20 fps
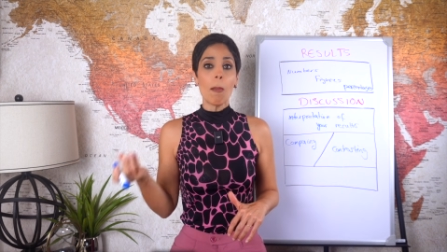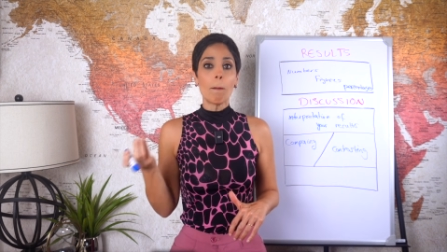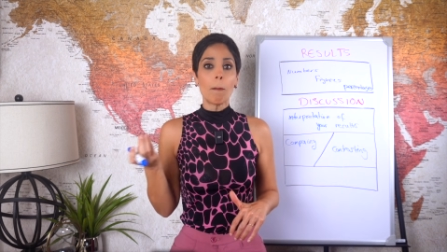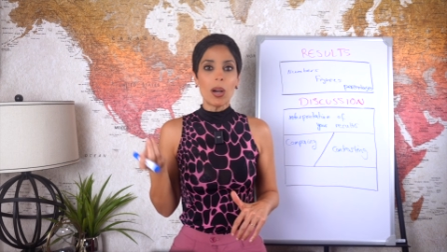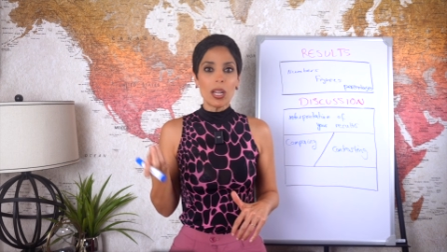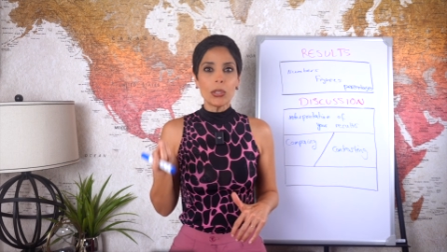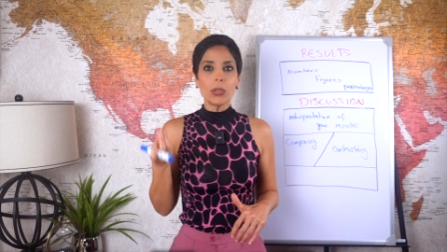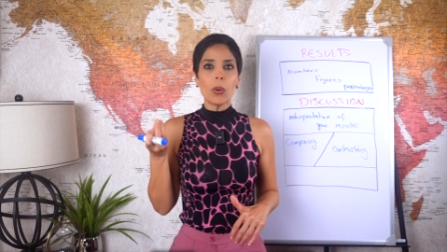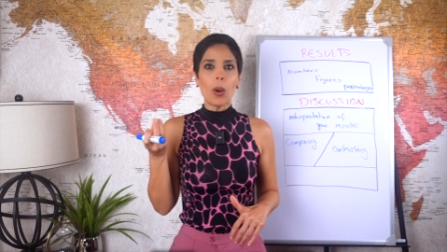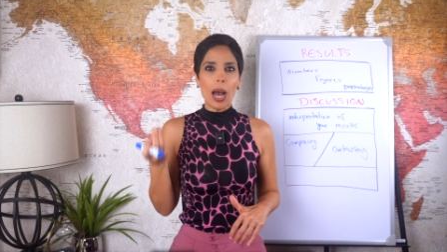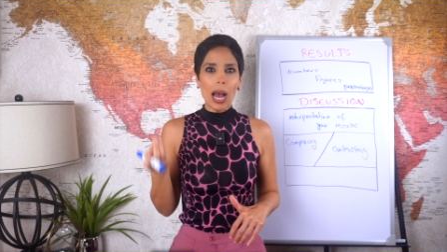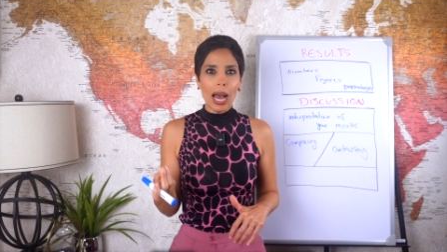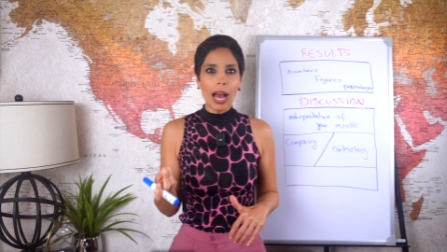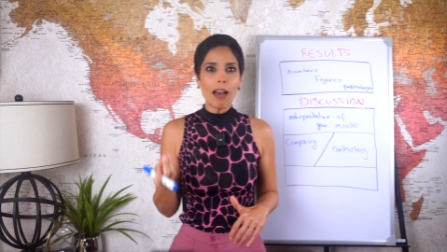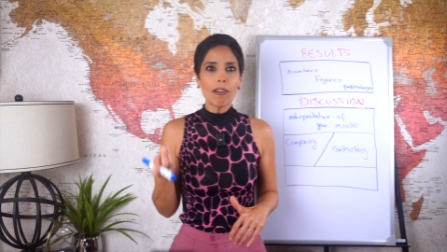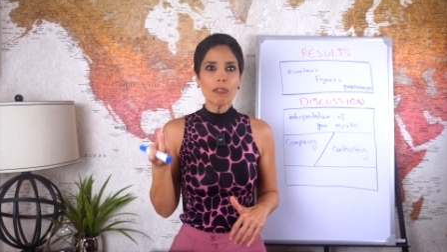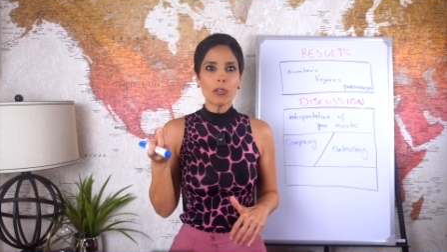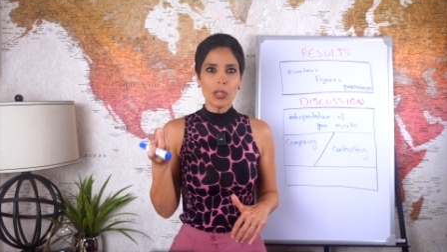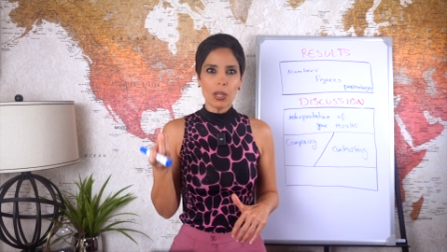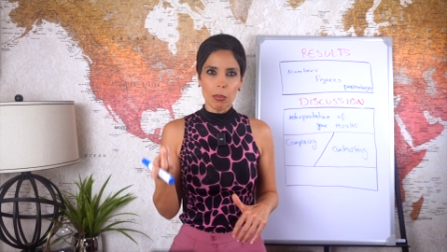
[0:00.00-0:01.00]
but you
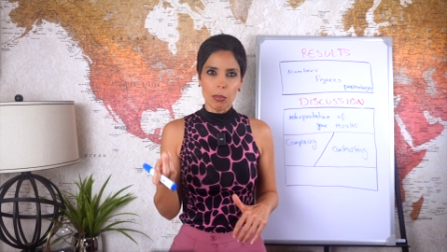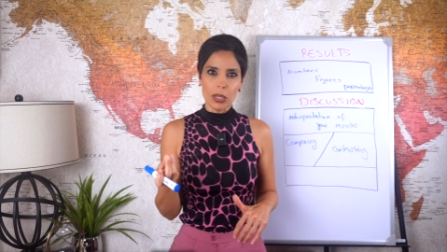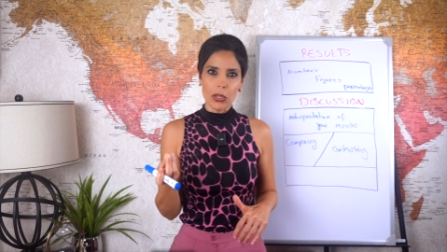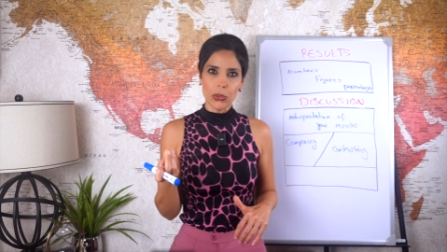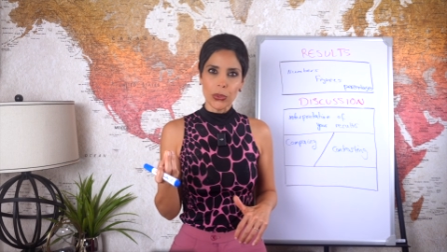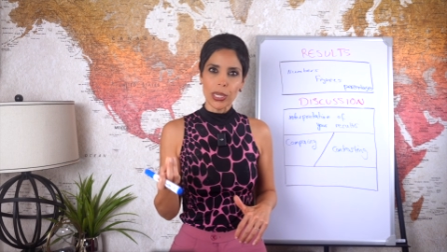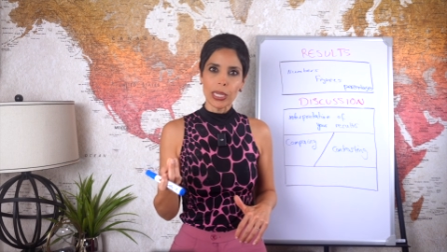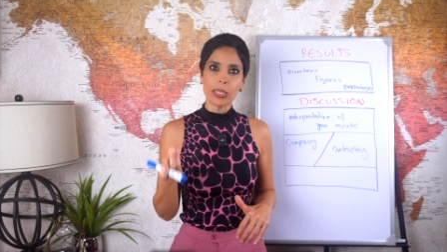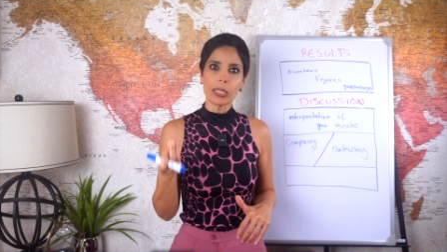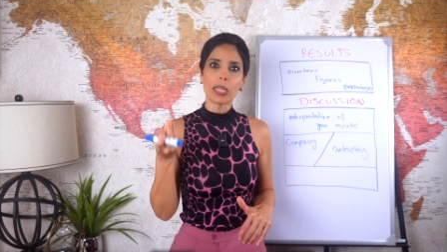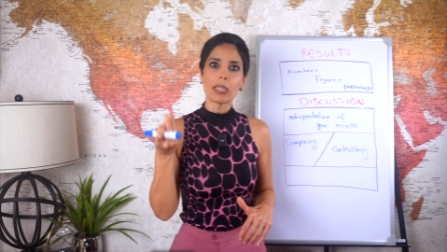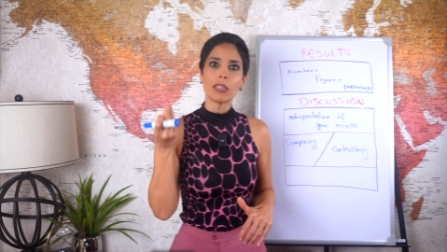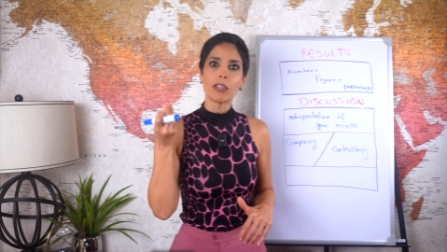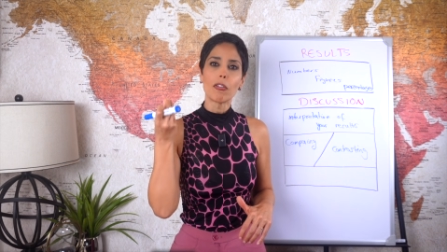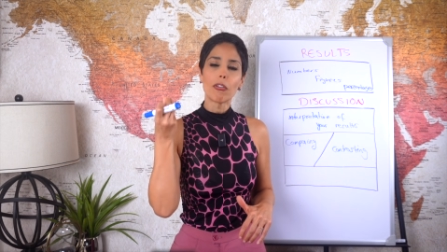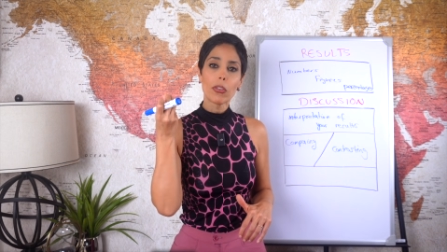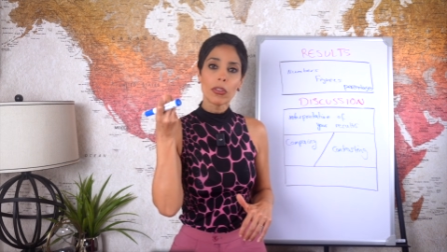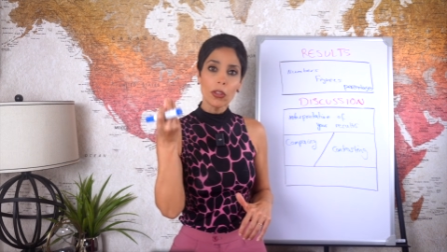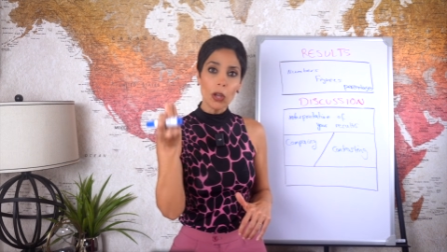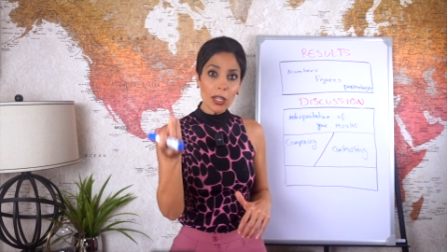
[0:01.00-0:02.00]
have to demonstrate that
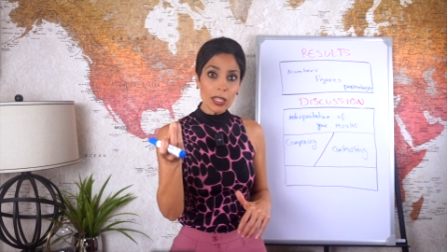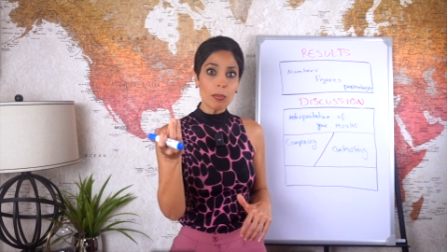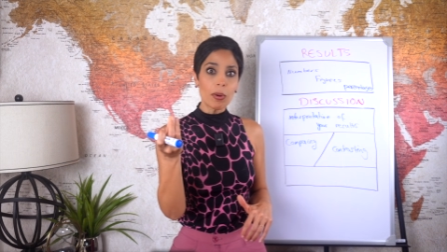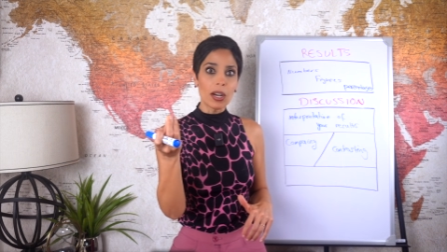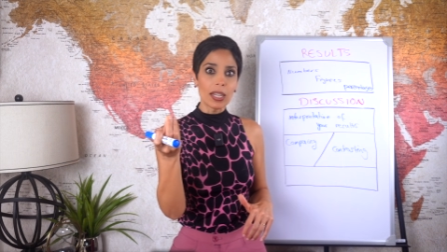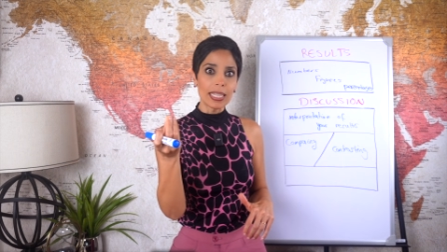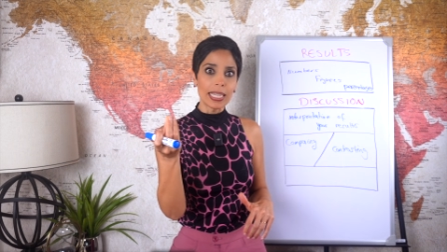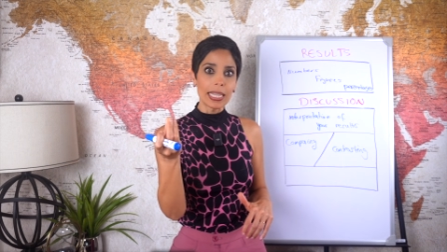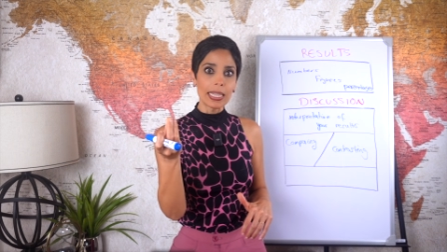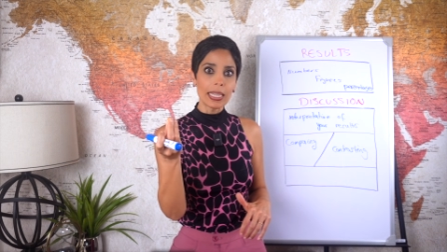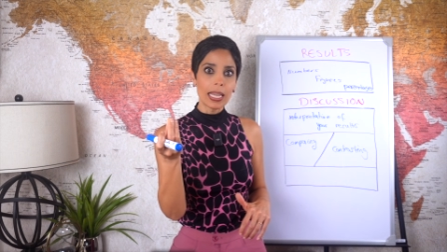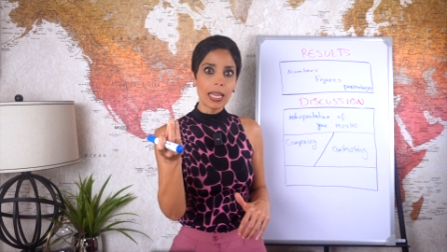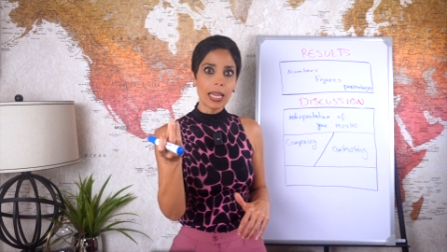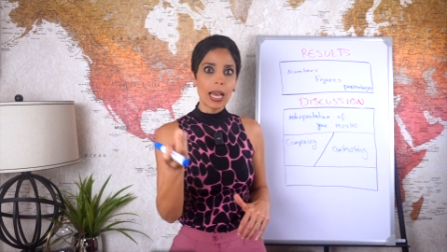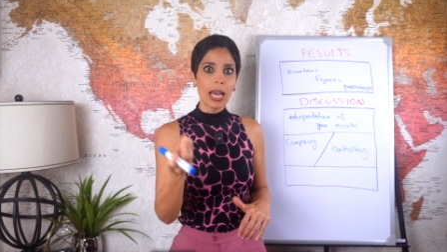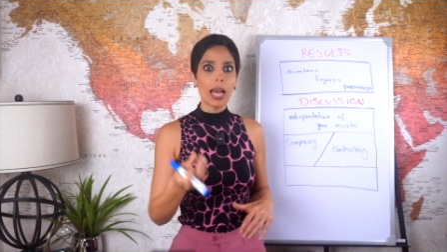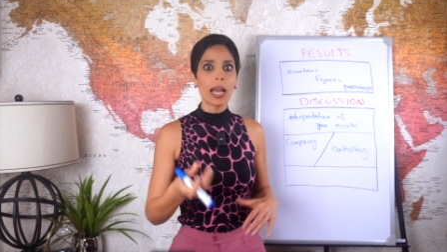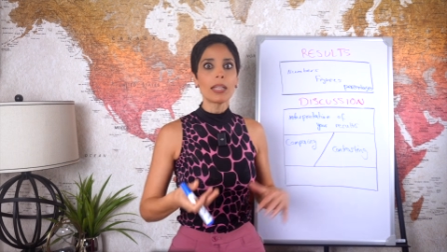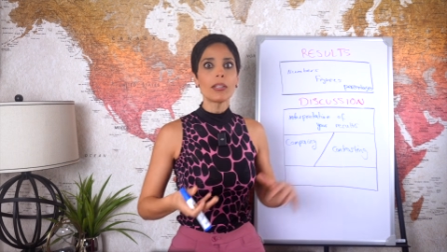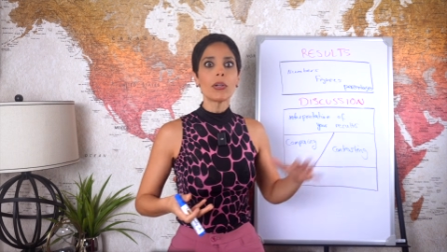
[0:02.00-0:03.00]
you've thought about it
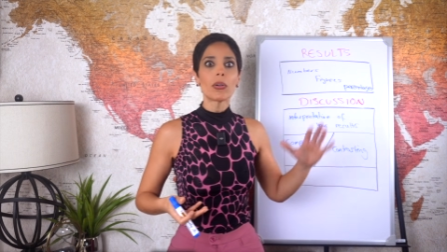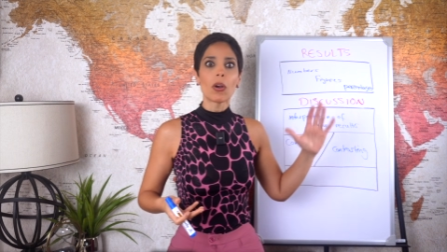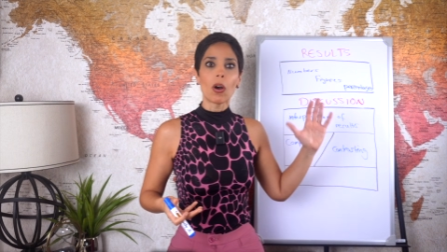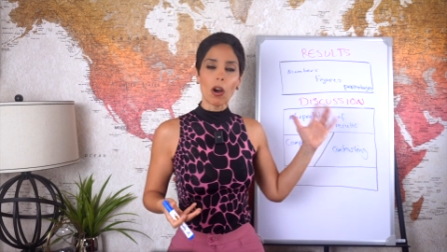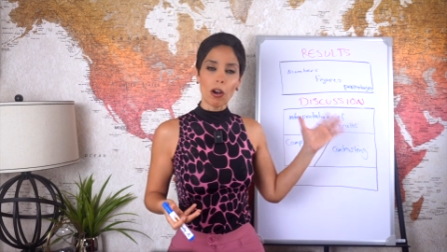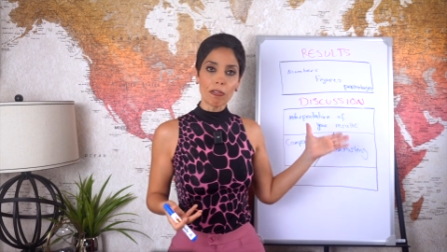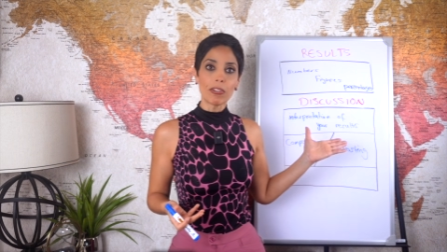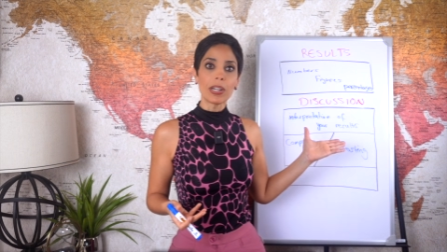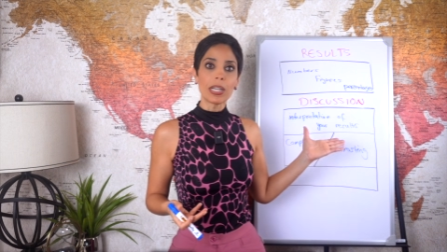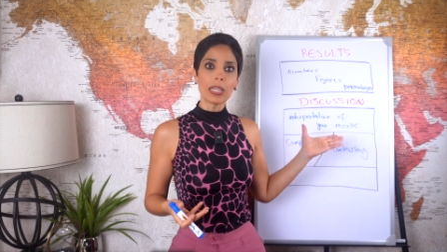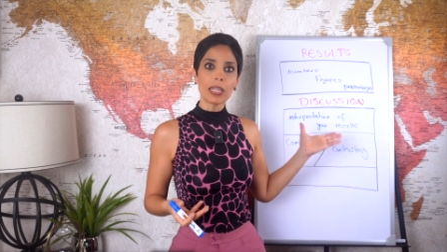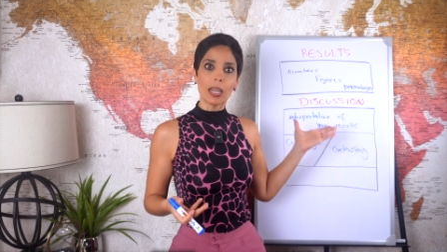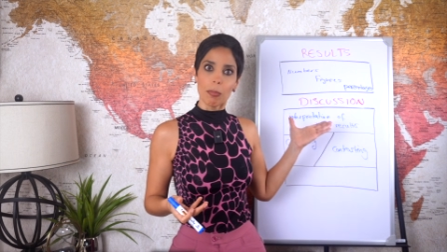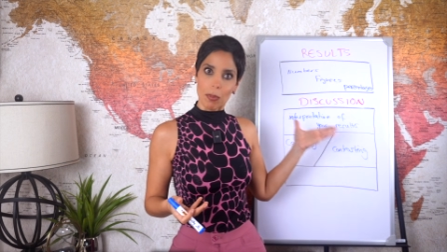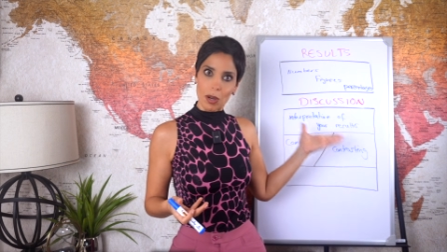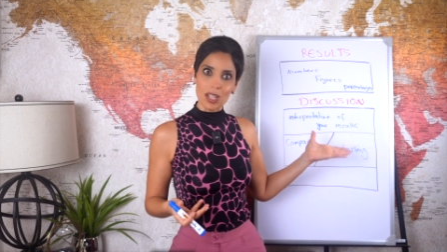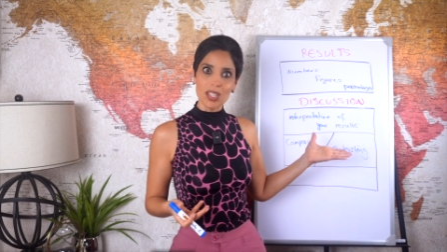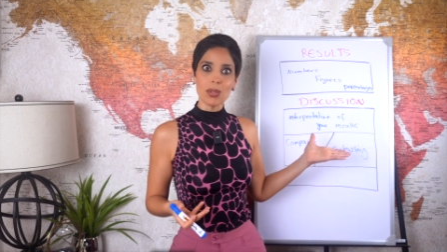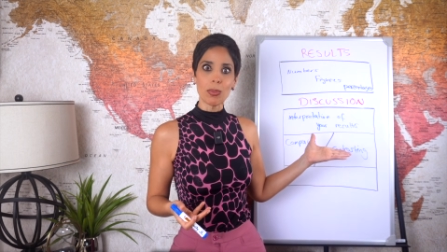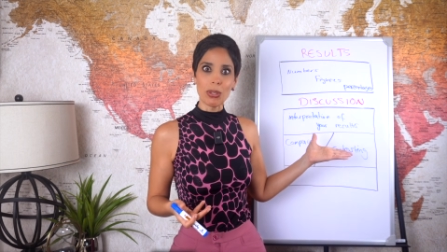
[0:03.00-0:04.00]
and you're offering a
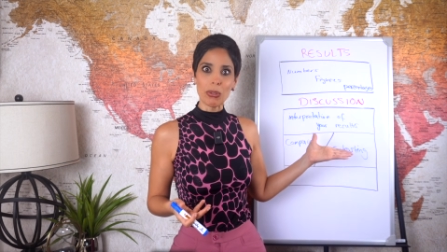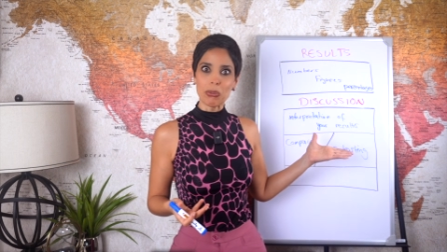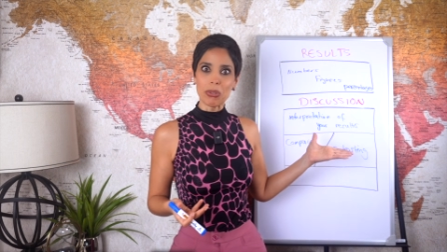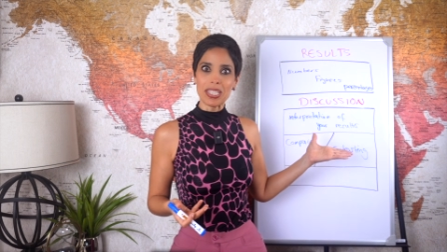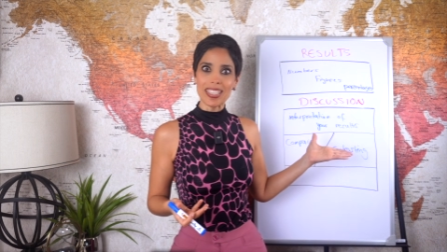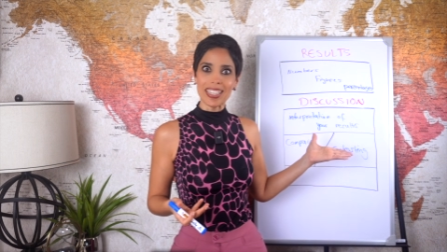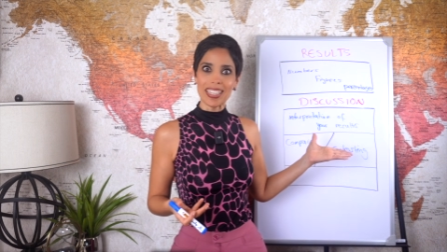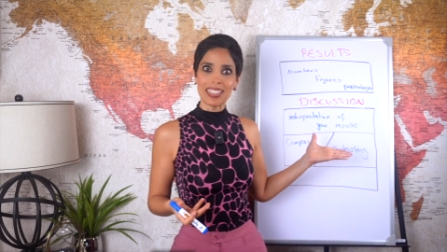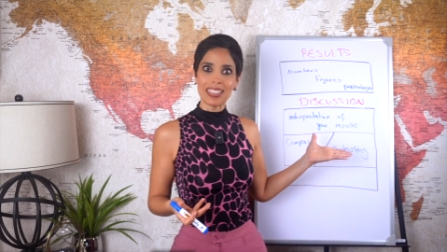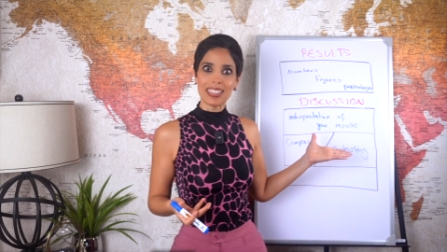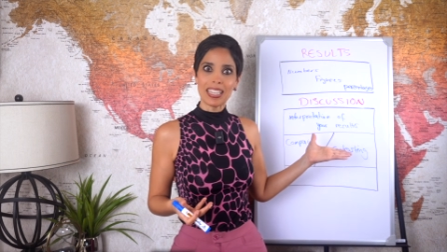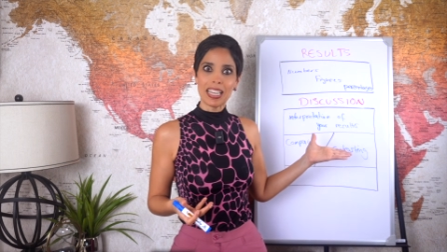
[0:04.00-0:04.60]
possible reason.